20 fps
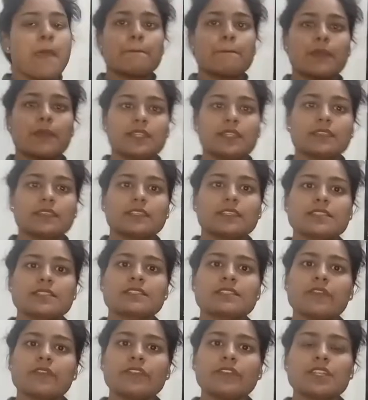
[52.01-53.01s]
But this
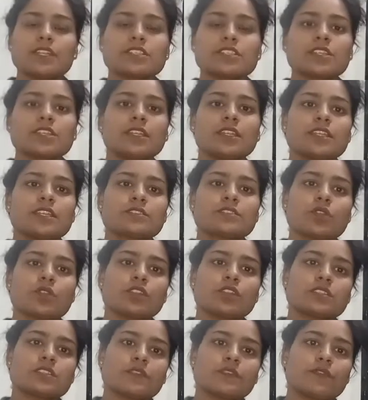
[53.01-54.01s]
definition is
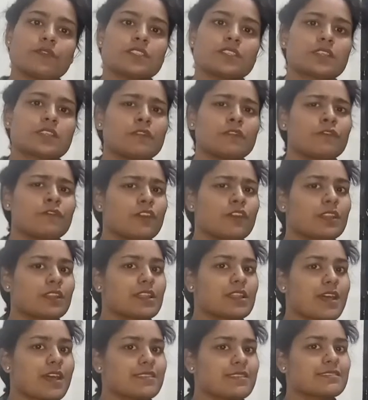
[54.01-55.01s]
not sufficient for
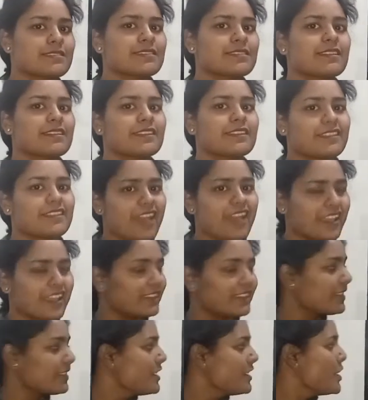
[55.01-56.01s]
class
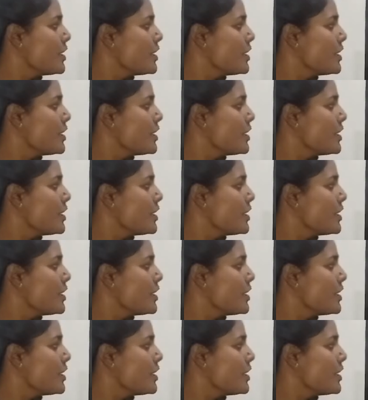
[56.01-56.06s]
9.